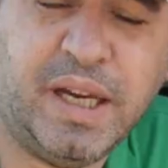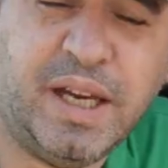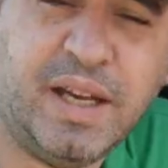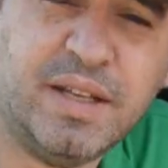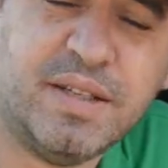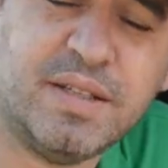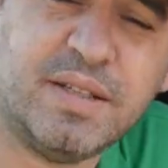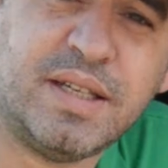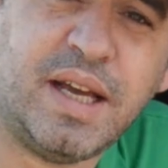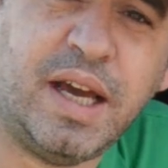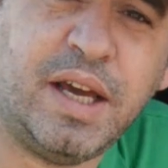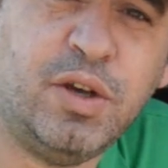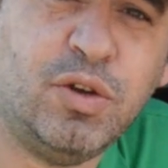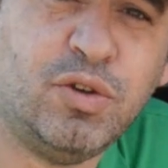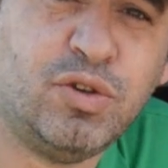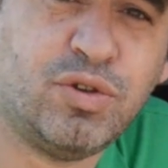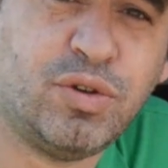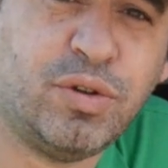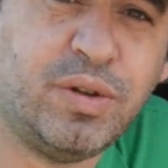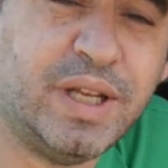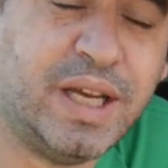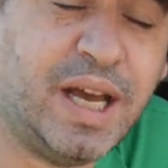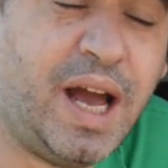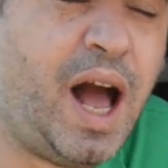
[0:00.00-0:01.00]
because I
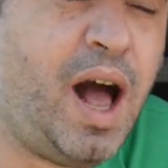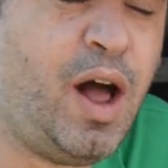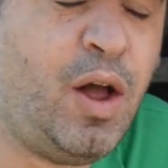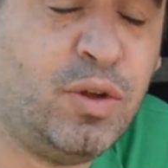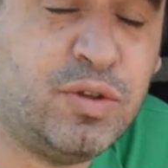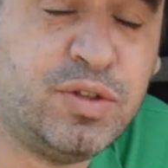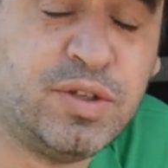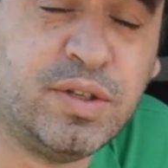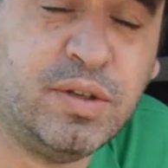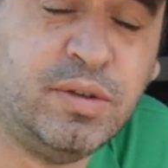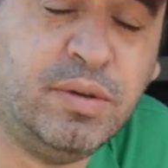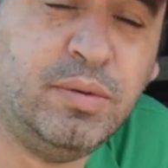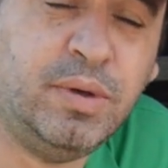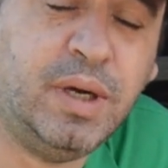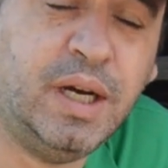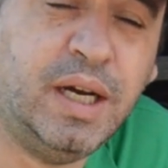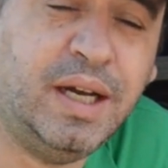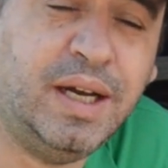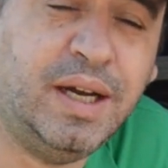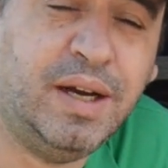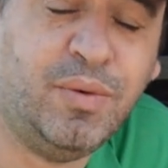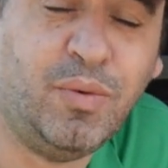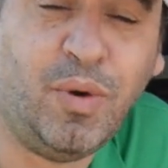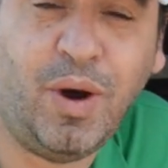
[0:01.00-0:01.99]
usually also
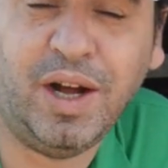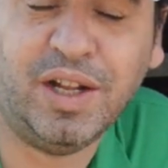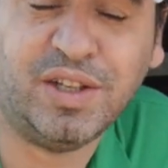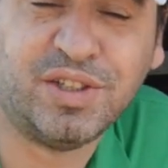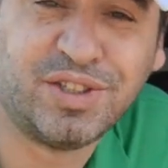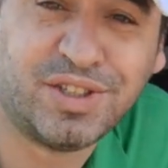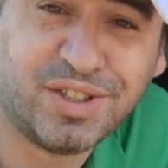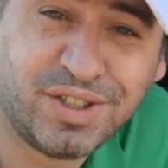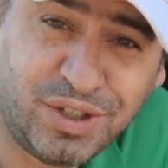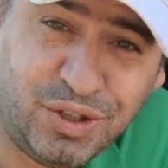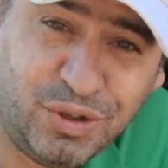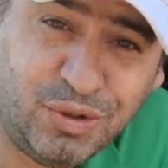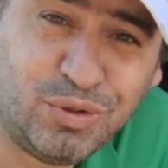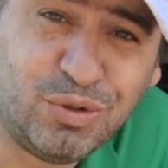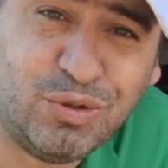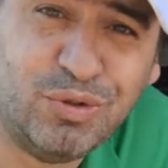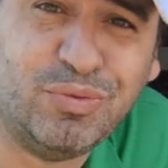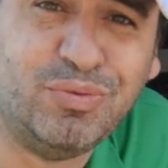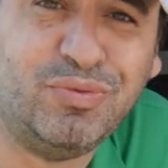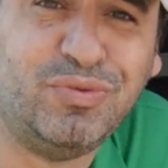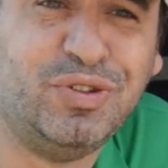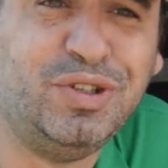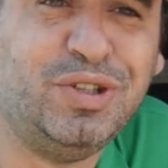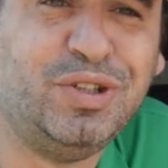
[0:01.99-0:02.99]
watch
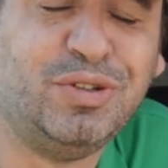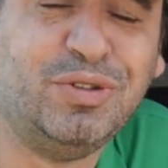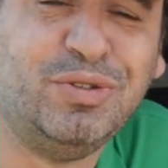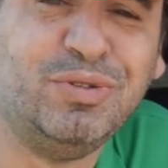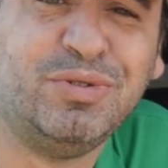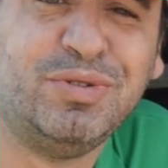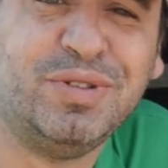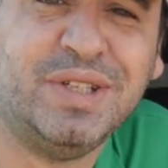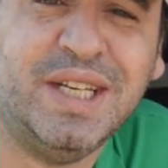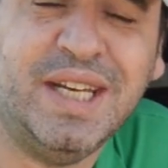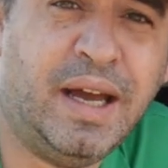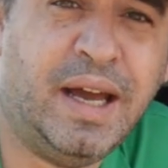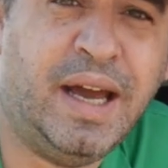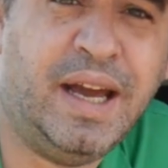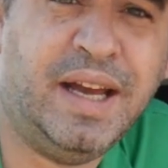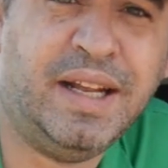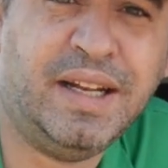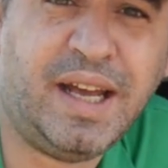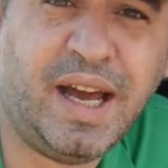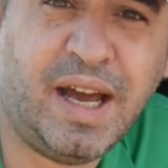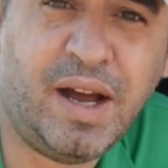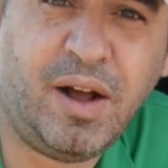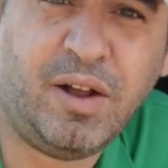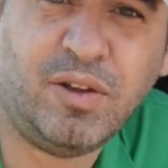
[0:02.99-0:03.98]
YouTube videos
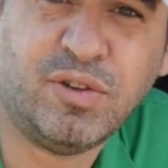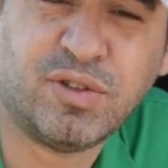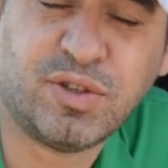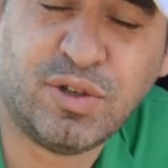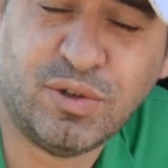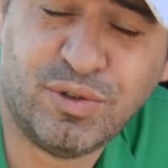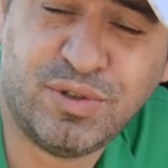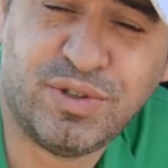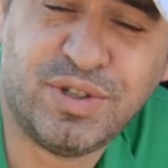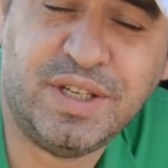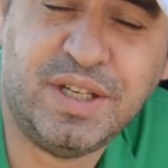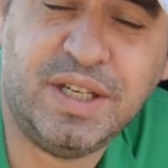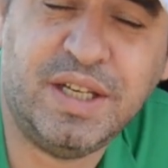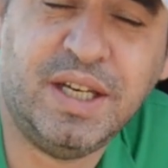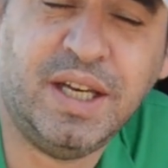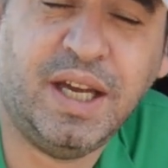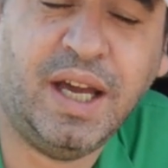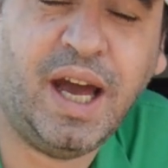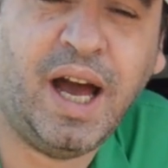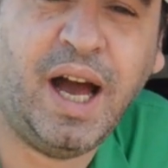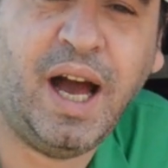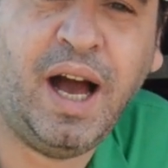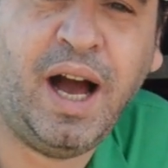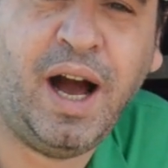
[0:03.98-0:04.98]
and I also see
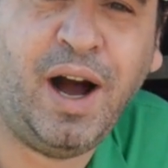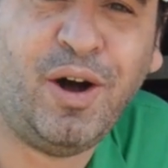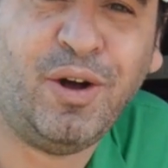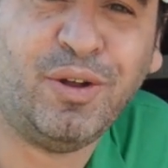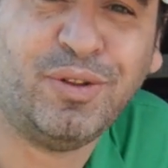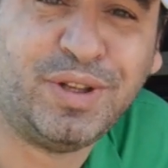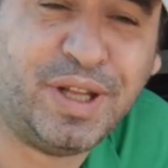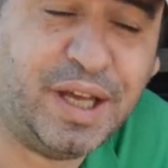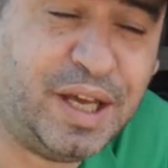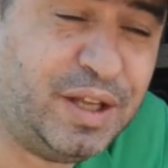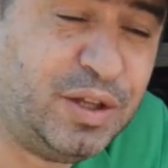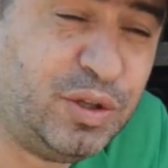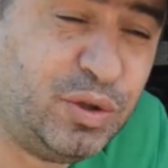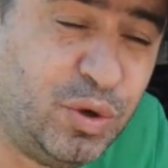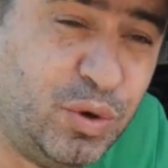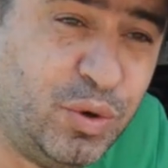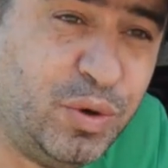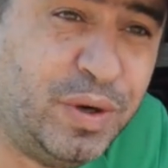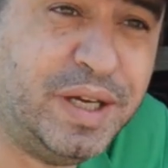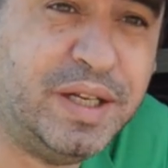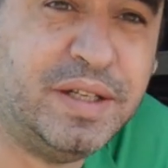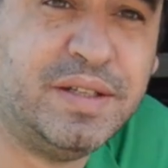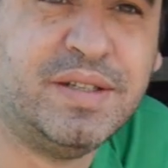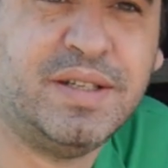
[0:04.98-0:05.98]
how they
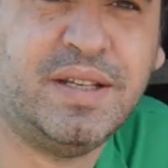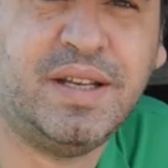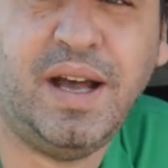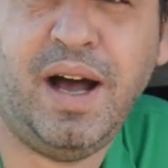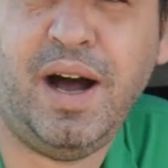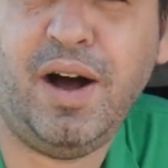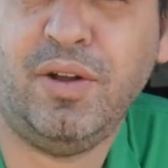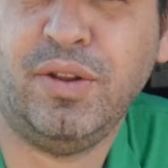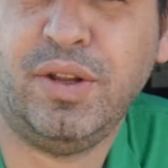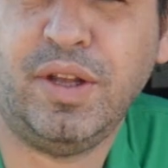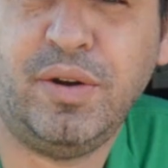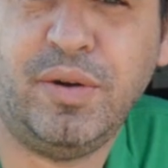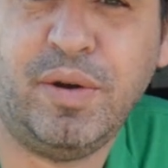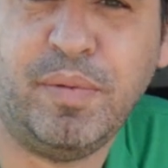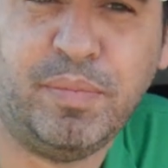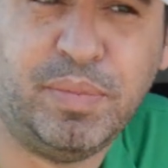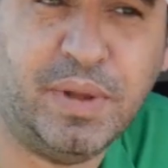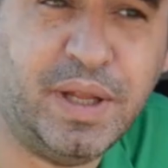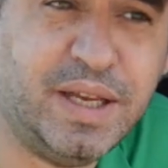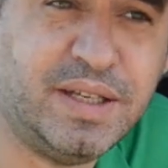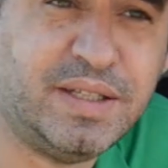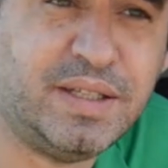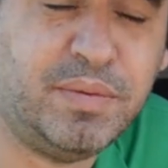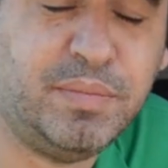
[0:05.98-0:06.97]
do it, how they
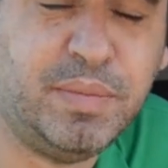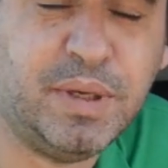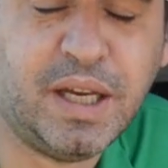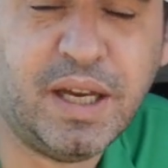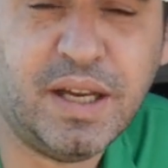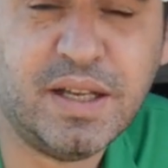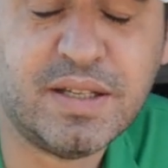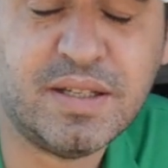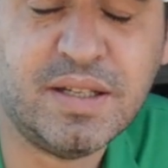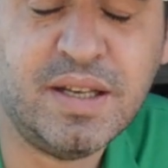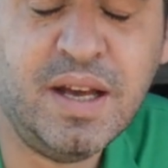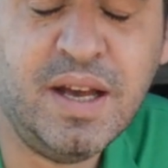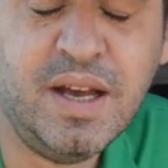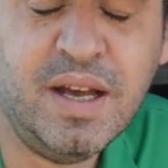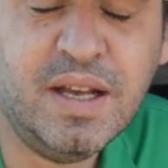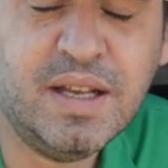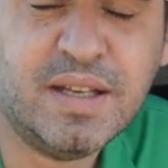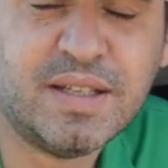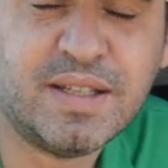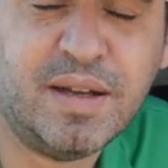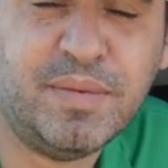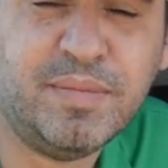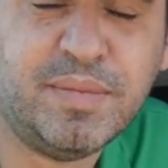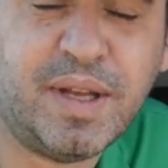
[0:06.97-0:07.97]
replace it, because
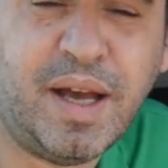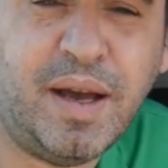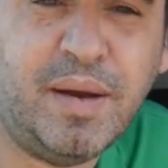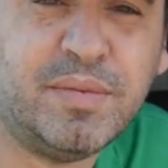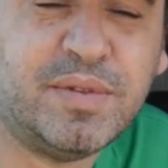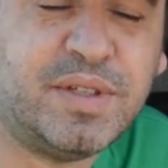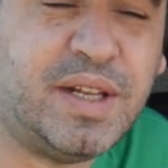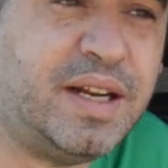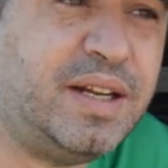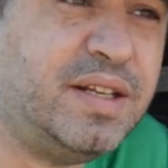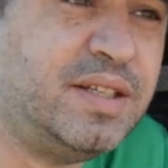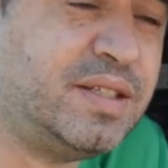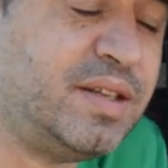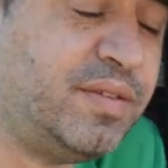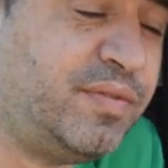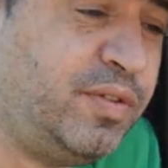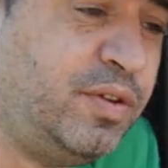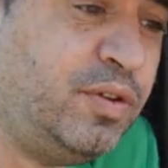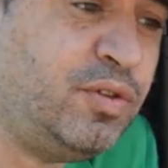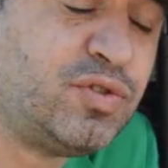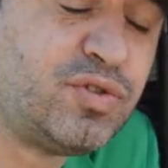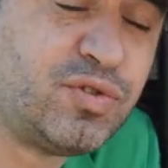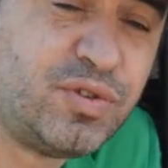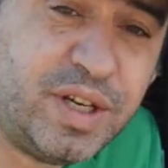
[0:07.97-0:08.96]
sometimes there is a
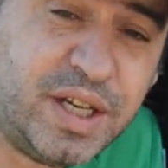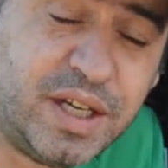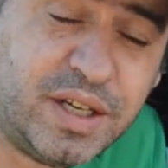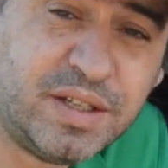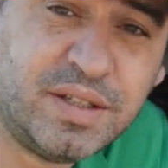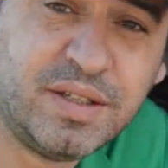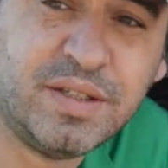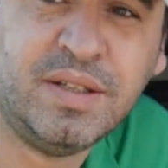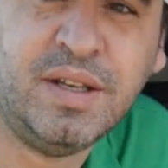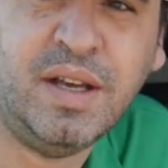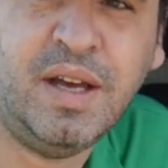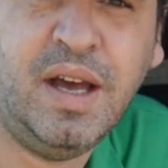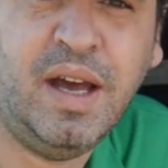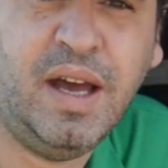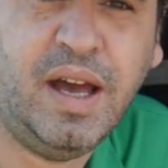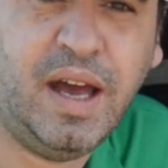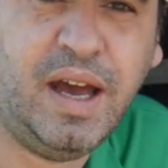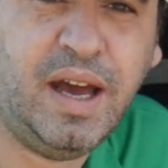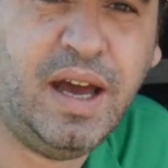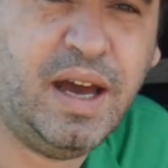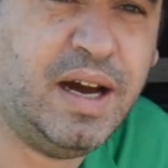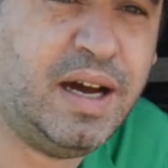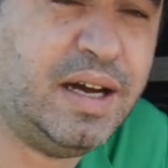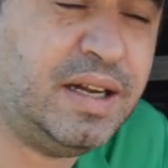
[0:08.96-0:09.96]
few tricks,
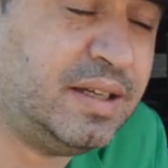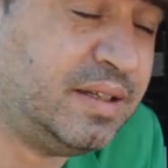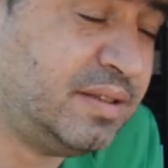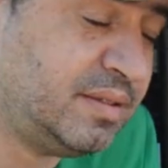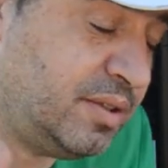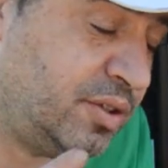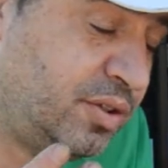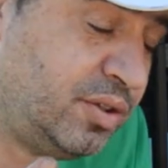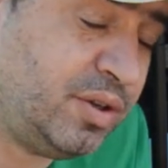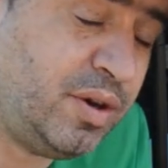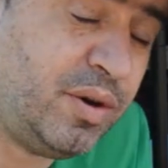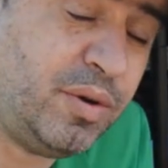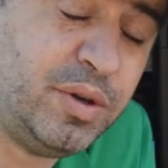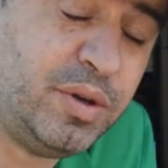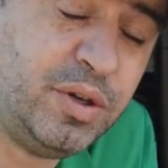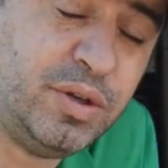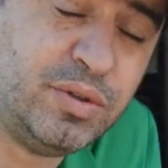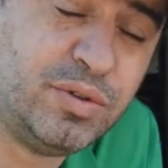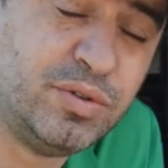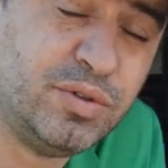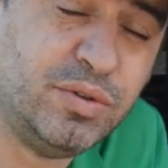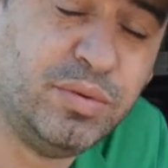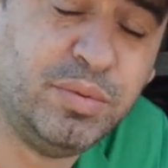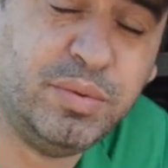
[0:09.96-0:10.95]
and you know,
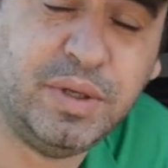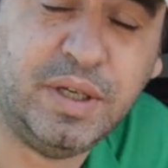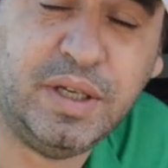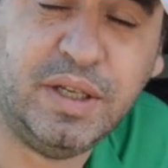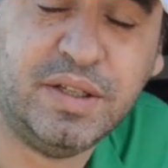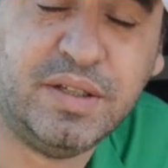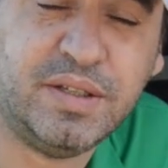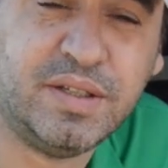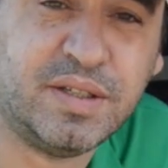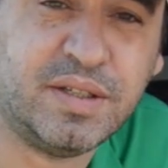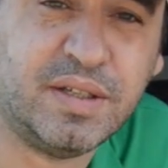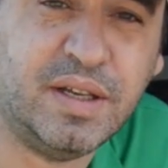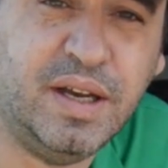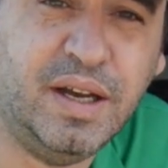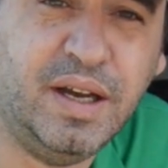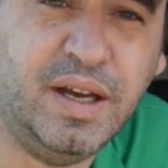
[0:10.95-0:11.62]
YouTube it's